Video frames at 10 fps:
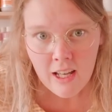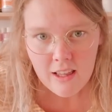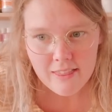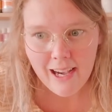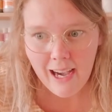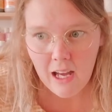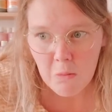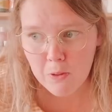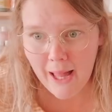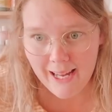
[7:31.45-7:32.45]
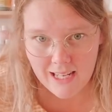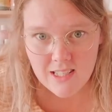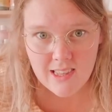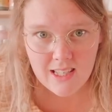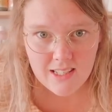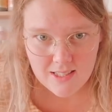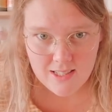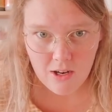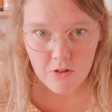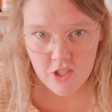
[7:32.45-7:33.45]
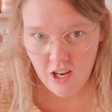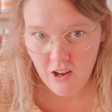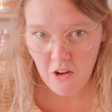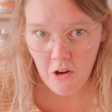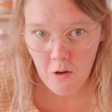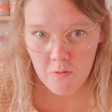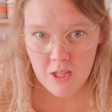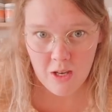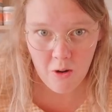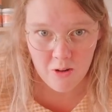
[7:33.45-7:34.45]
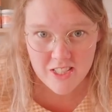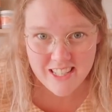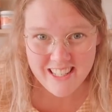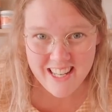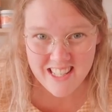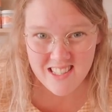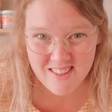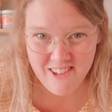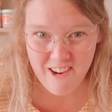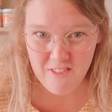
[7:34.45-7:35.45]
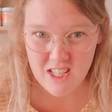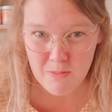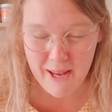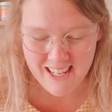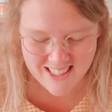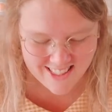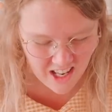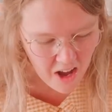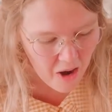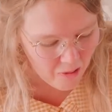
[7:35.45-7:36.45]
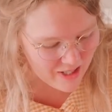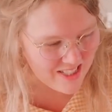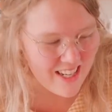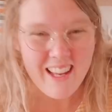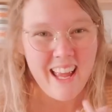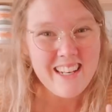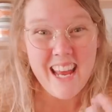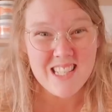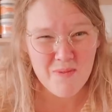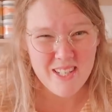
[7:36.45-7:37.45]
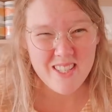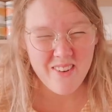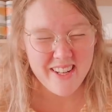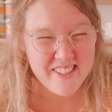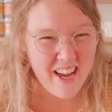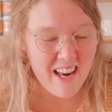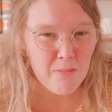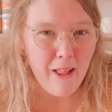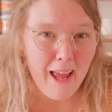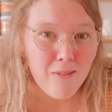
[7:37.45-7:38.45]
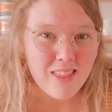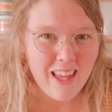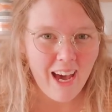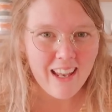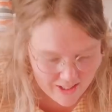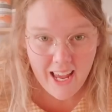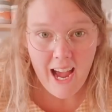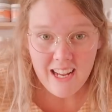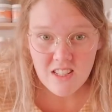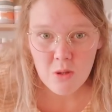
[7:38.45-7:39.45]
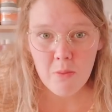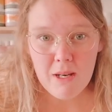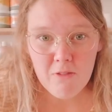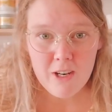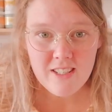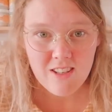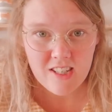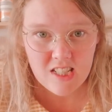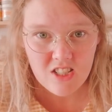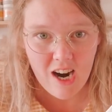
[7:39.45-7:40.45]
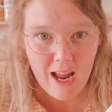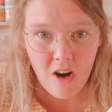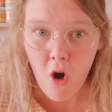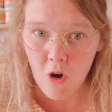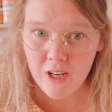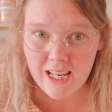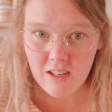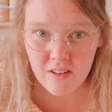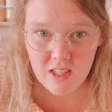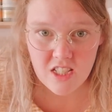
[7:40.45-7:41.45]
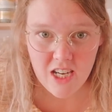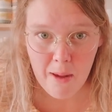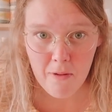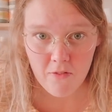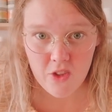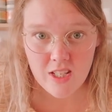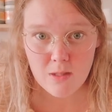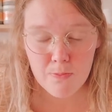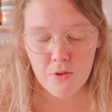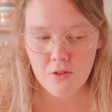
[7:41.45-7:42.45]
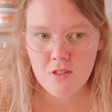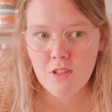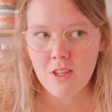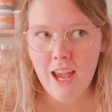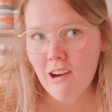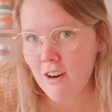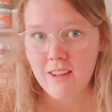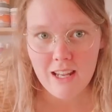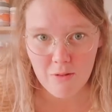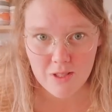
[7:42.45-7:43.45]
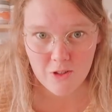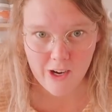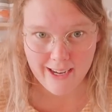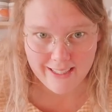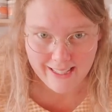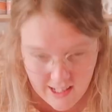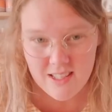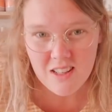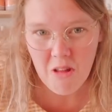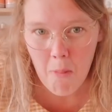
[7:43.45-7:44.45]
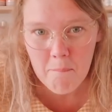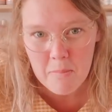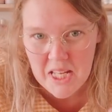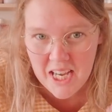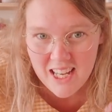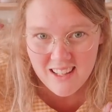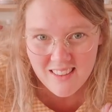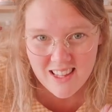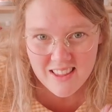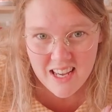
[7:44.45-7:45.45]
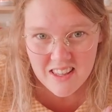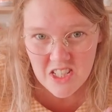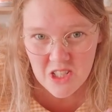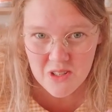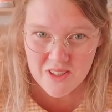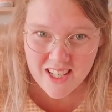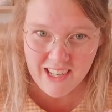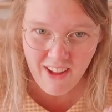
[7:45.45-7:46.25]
that play into the nostalgia of the origin and history of this piece, which it gets me so excited playing with that. But yeah, I can do a bit of research and try and hone in the shape of this boot to the era that it was created. It's a lot bigger than the other shoe that I